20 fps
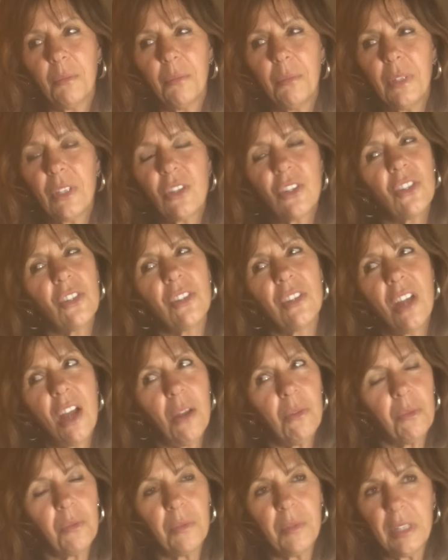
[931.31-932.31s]
But you're
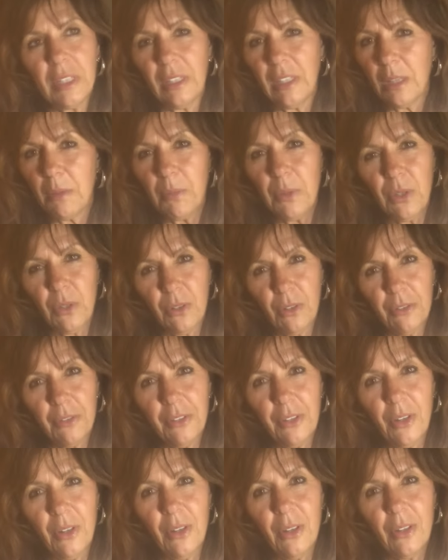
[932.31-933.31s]
not really
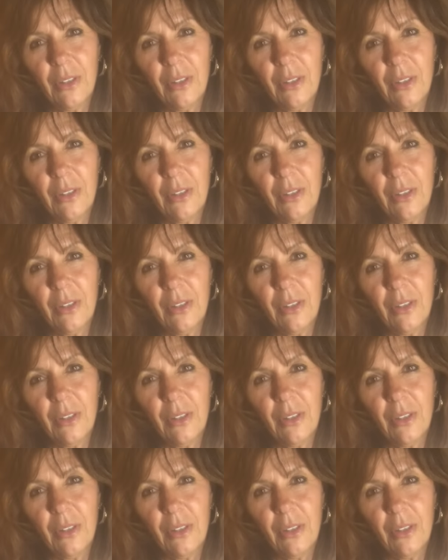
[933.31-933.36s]
beautiful.